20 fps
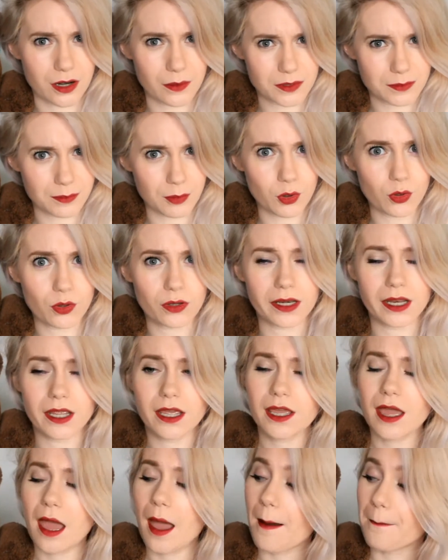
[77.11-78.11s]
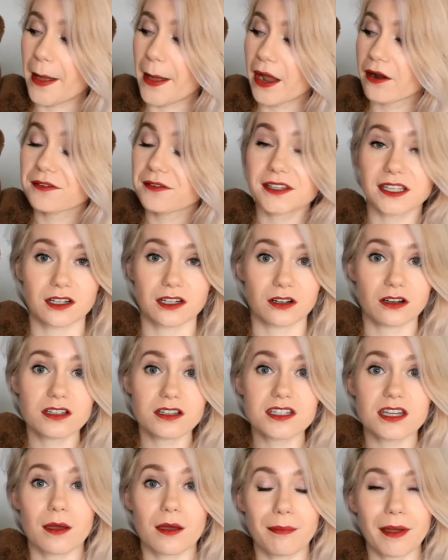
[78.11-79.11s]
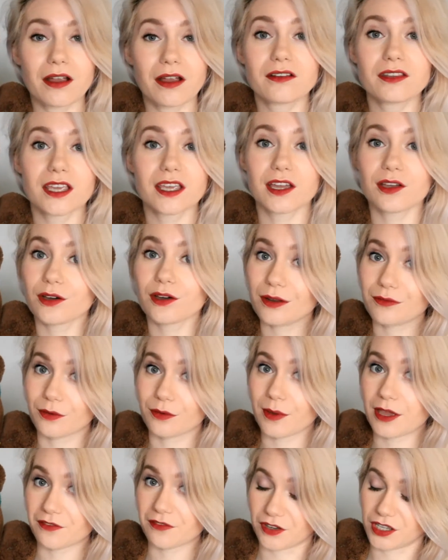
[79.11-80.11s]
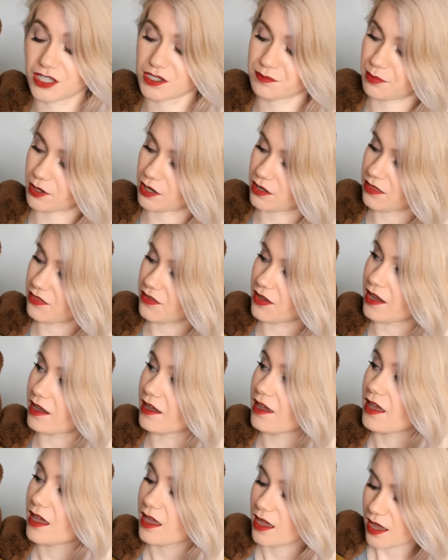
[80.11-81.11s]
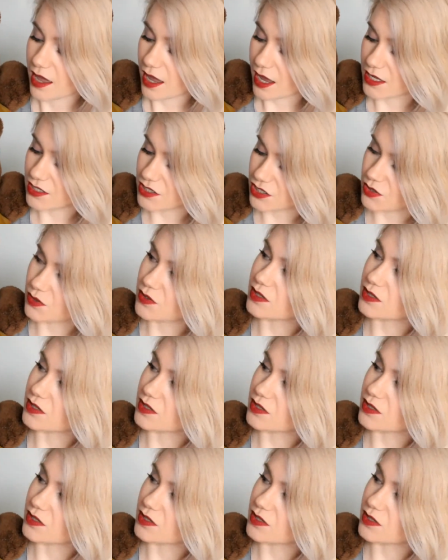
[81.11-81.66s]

I was born. Apparently not. Apparently I got him for my first birthday. As you